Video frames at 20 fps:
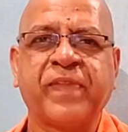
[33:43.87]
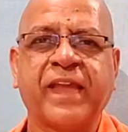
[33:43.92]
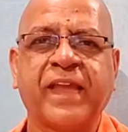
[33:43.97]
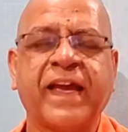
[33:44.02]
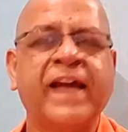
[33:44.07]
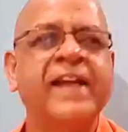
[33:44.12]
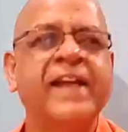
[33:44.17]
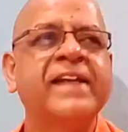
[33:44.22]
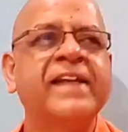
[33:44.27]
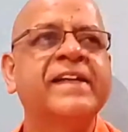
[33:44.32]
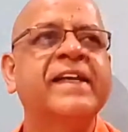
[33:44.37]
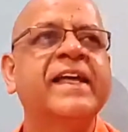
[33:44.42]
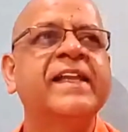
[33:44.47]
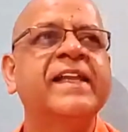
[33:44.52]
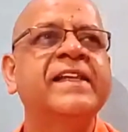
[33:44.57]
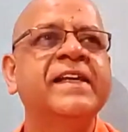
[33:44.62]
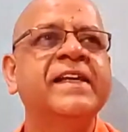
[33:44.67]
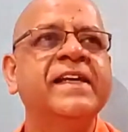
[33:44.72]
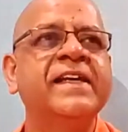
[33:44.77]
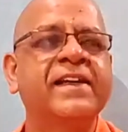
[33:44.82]
and tell
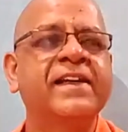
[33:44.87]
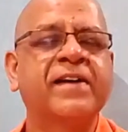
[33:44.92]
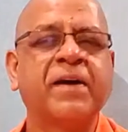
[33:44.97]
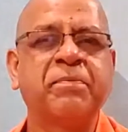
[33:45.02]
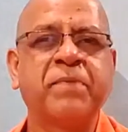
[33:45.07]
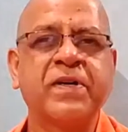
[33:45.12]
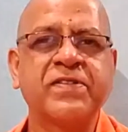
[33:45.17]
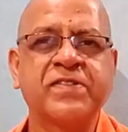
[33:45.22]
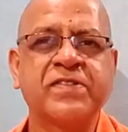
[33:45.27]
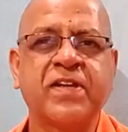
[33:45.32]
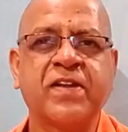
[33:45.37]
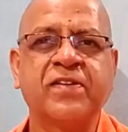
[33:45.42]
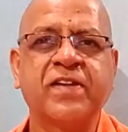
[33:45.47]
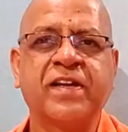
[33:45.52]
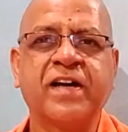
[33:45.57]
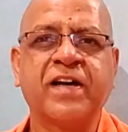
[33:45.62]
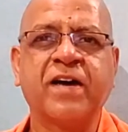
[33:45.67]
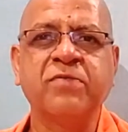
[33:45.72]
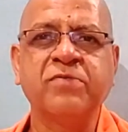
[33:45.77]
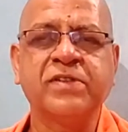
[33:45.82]
the person on the
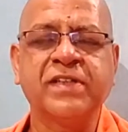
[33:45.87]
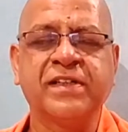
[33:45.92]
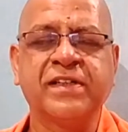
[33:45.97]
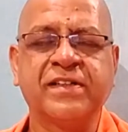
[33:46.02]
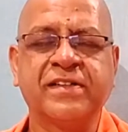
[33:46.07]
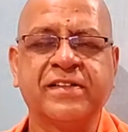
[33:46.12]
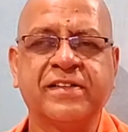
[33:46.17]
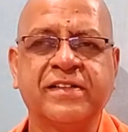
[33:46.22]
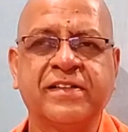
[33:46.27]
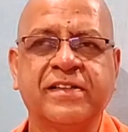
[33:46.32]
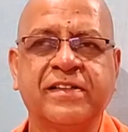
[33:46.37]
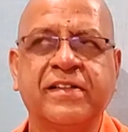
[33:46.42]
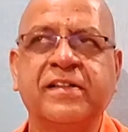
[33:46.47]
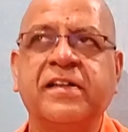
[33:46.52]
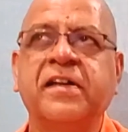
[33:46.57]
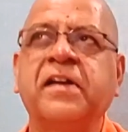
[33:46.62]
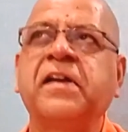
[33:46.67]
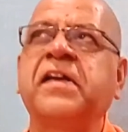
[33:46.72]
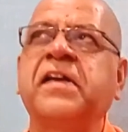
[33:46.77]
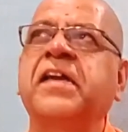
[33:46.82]
counter,
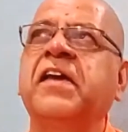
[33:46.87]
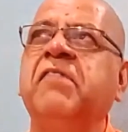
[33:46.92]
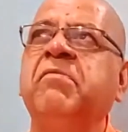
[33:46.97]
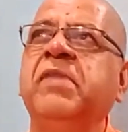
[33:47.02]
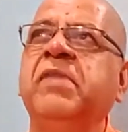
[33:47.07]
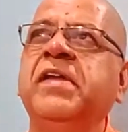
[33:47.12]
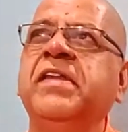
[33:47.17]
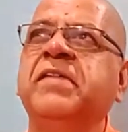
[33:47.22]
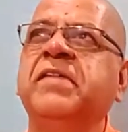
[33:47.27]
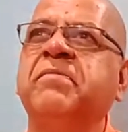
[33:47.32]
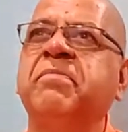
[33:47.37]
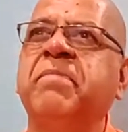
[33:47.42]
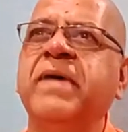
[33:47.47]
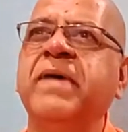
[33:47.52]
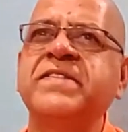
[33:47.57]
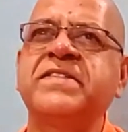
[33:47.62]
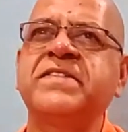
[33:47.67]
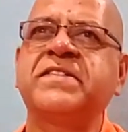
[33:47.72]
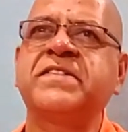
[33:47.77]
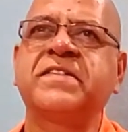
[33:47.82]
give me the
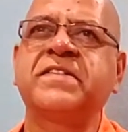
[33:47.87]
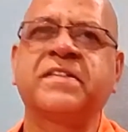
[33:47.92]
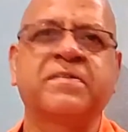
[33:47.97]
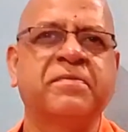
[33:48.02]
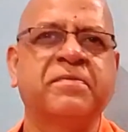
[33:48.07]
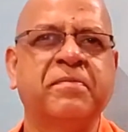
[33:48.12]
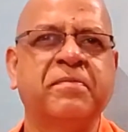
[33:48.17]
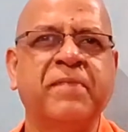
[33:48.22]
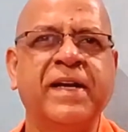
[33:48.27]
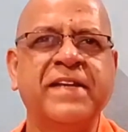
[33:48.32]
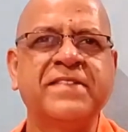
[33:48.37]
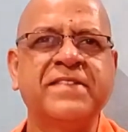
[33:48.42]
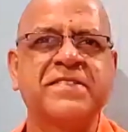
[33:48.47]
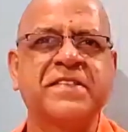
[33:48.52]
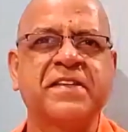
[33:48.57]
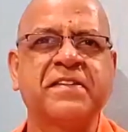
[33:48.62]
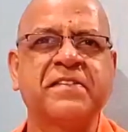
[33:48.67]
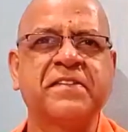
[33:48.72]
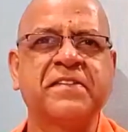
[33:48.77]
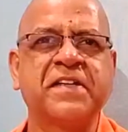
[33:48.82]
best
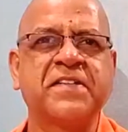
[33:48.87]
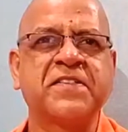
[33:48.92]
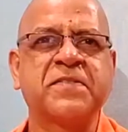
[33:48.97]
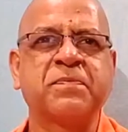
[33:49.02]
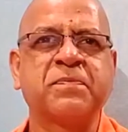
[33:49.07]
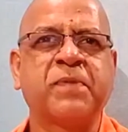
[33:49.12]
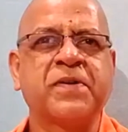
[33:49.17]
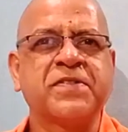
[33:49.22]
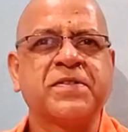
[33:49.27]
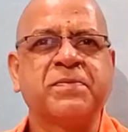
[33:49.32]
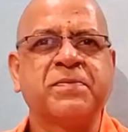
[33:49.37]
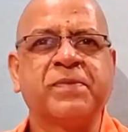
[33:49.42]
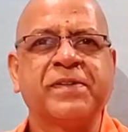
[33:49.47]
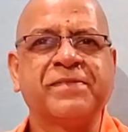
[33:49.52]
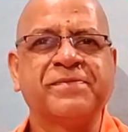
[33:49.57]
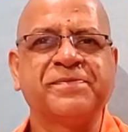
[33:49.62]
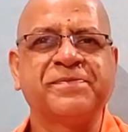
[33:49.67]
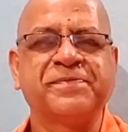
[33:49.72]
medicine that's possible.